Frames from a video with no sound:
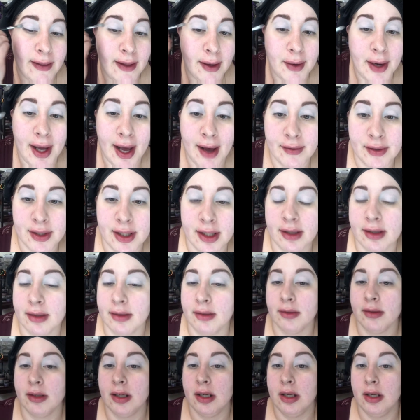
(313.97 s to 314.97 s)
They would have to
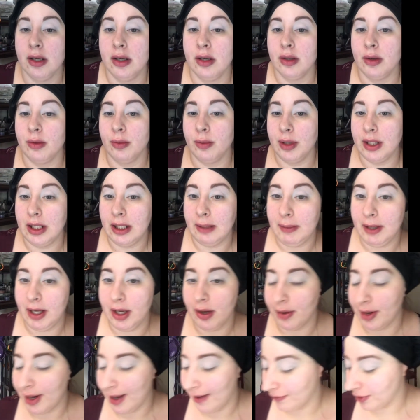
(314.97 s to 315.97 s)
really be
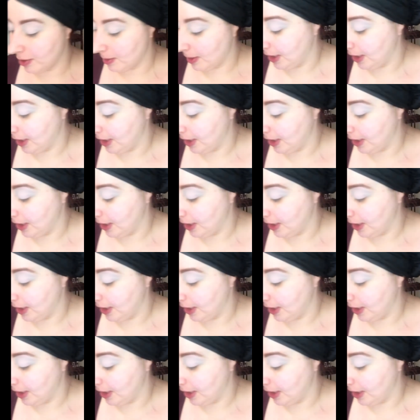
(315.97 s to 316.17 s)
going after